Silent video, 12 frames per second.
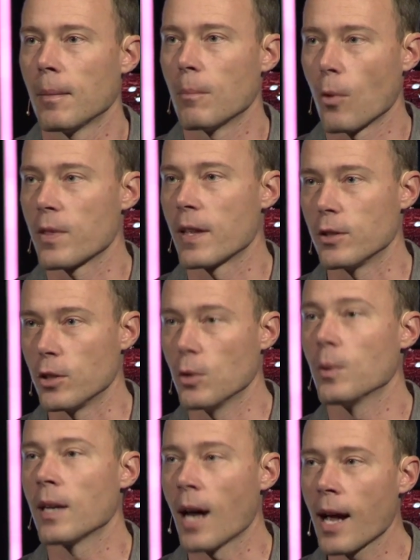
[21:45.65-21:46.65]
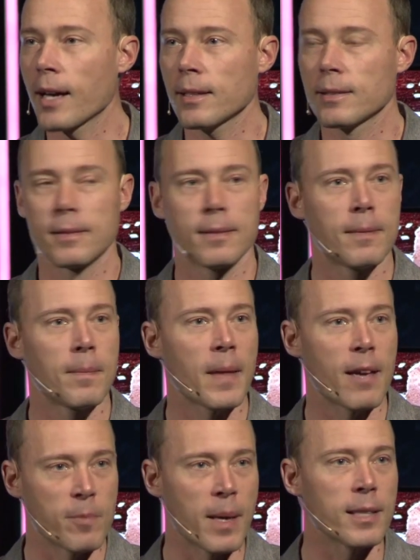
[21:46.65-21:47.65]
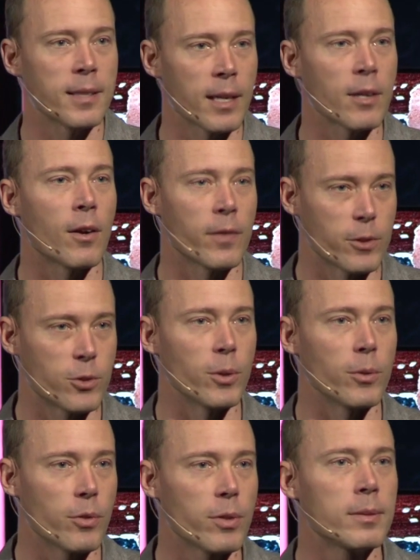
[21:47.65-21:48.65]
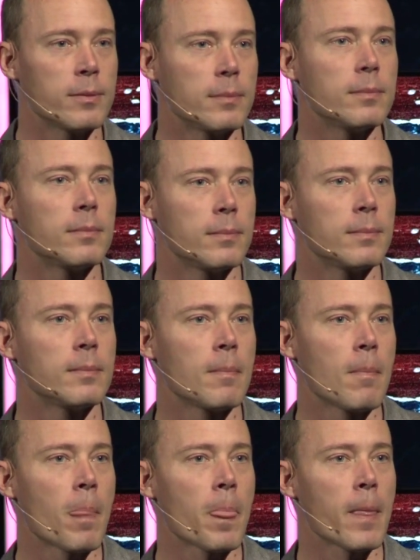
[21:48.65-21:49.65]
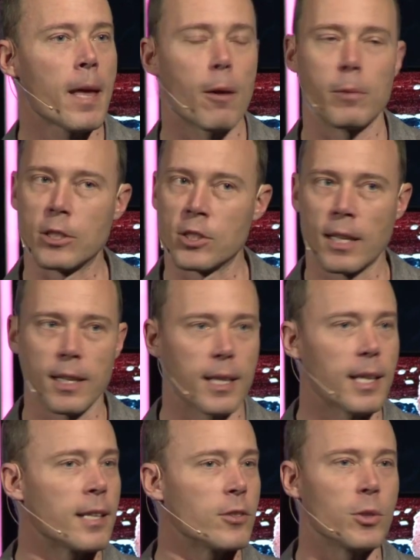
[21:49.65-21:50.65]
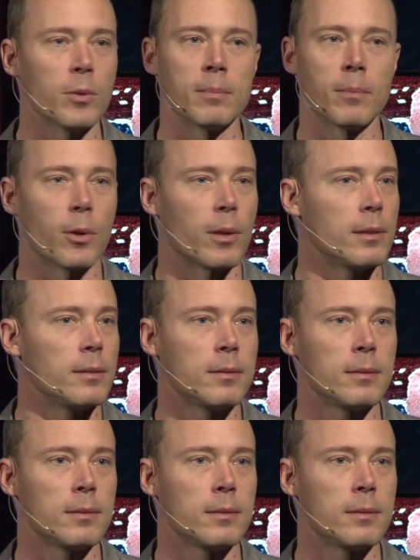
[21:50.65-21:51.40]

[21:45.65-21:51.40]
more than you and I have meditated on the truth. And we just need to get into it more.